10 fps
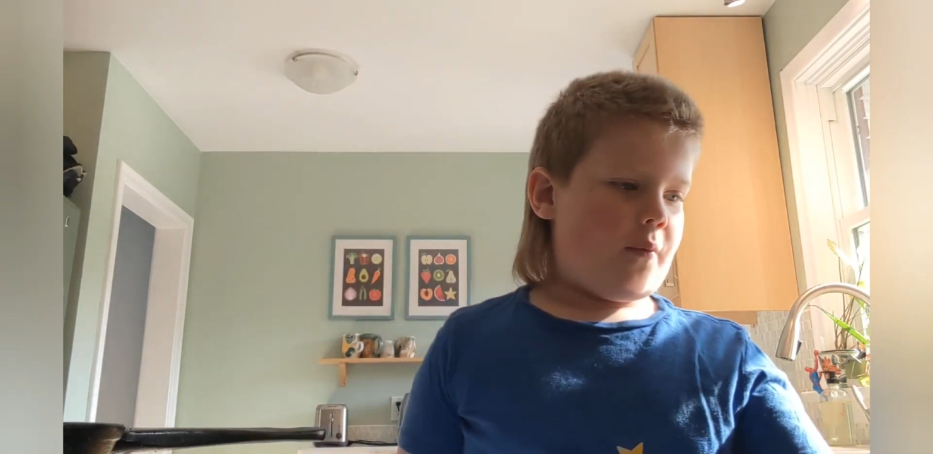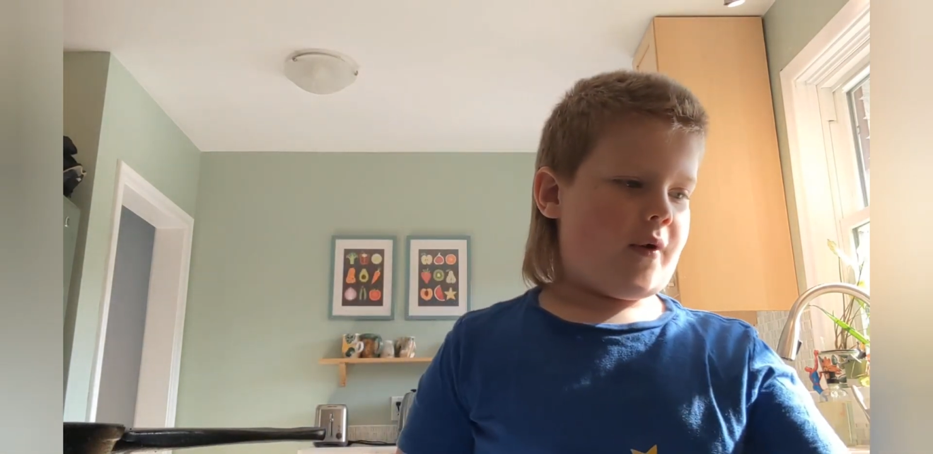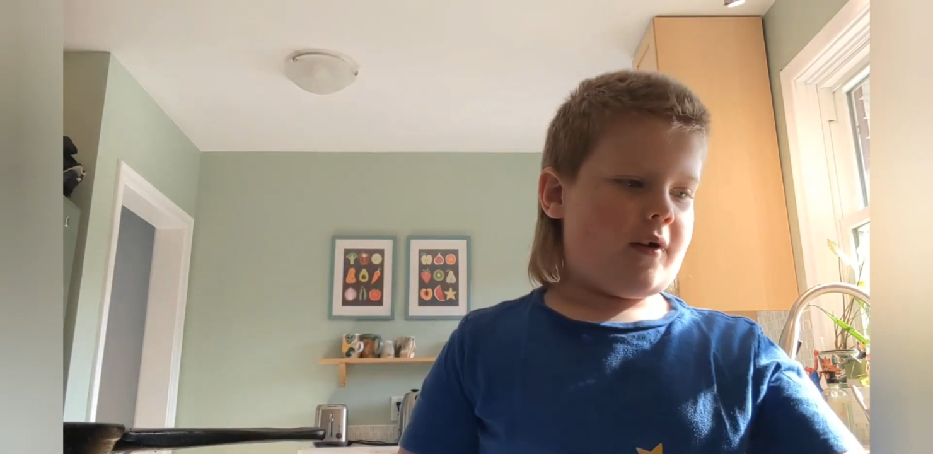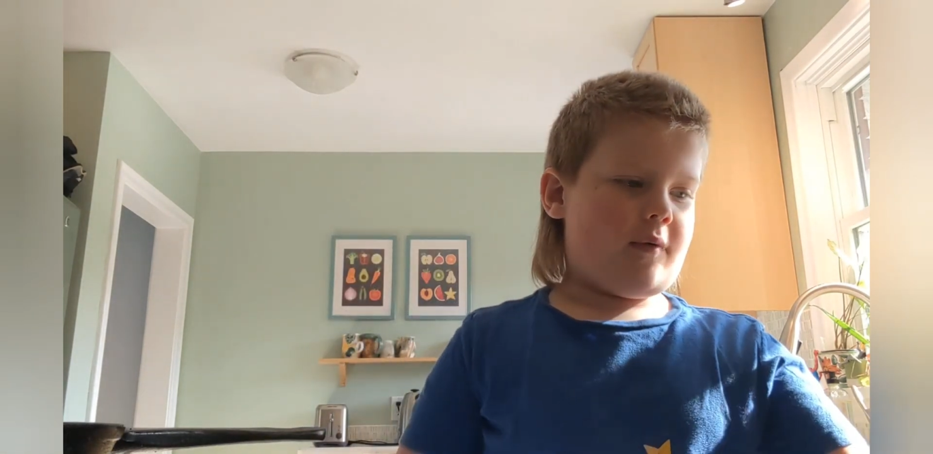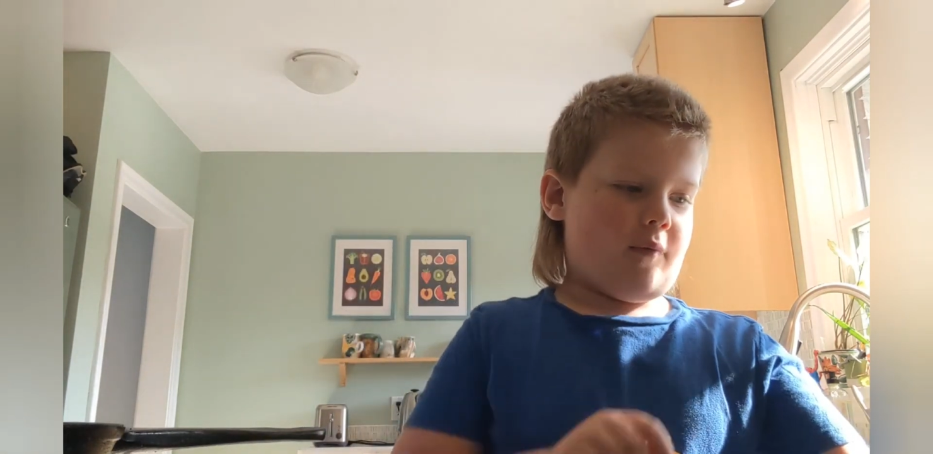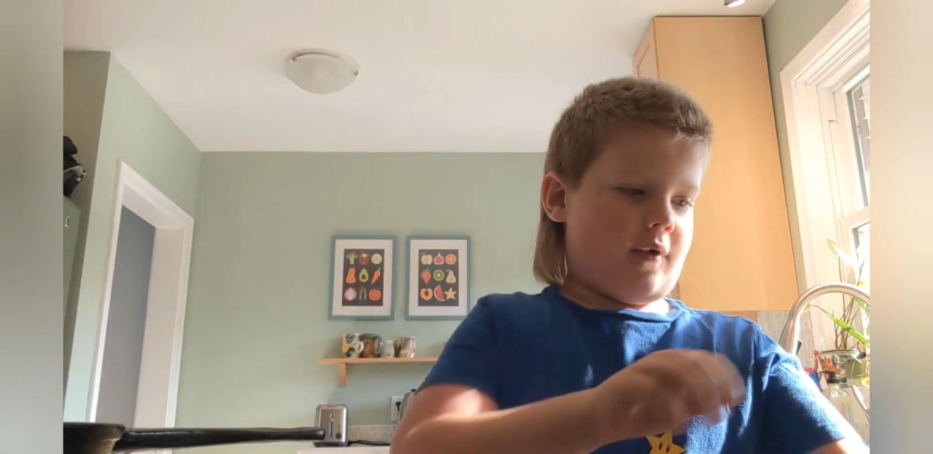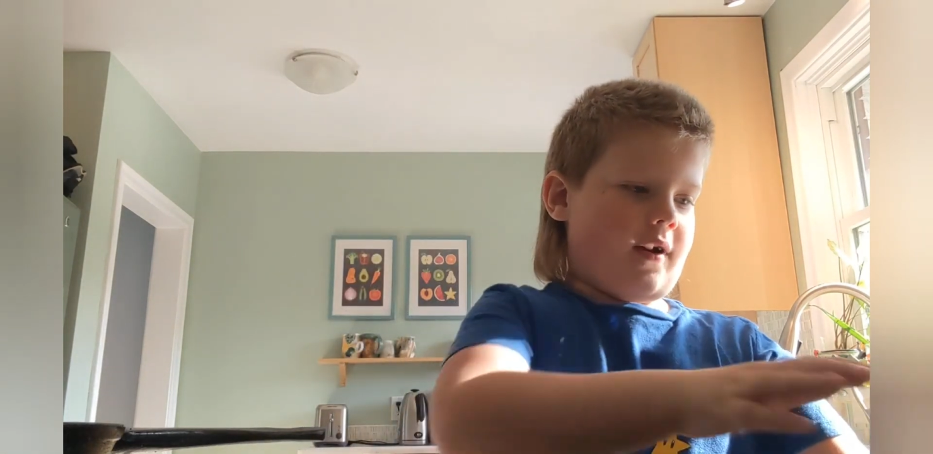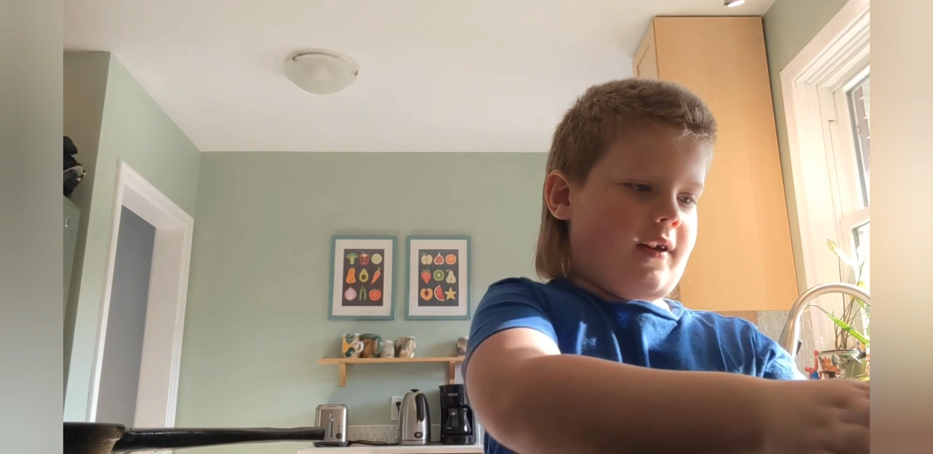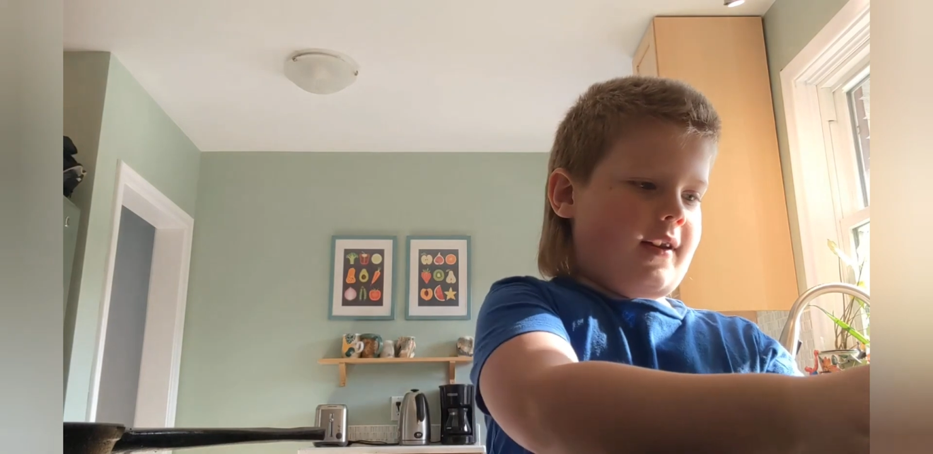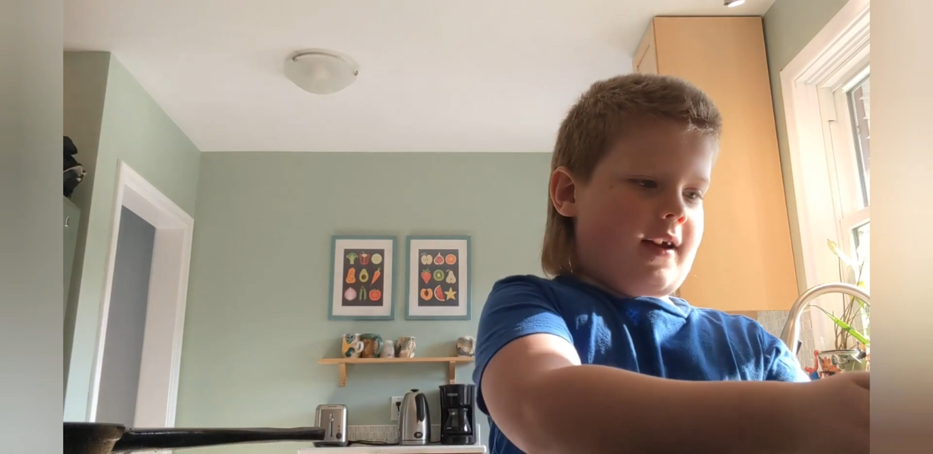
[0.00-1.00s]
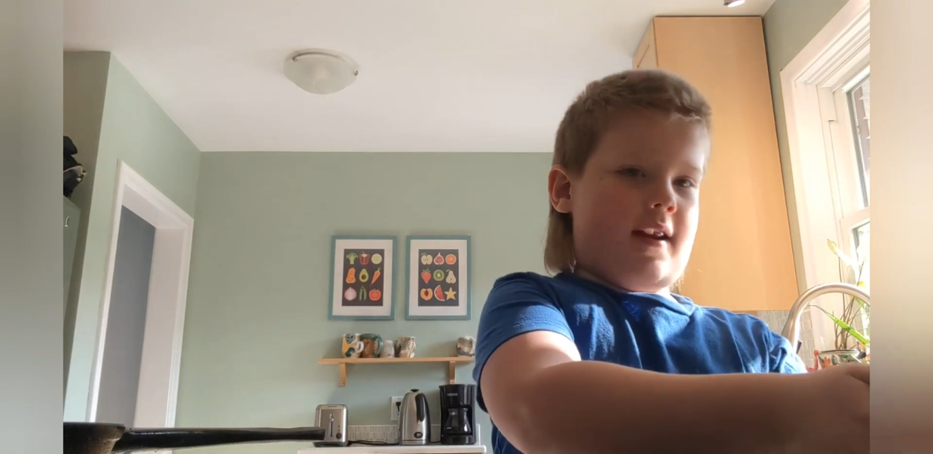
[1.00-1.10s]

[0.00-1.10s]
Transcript: We're gonna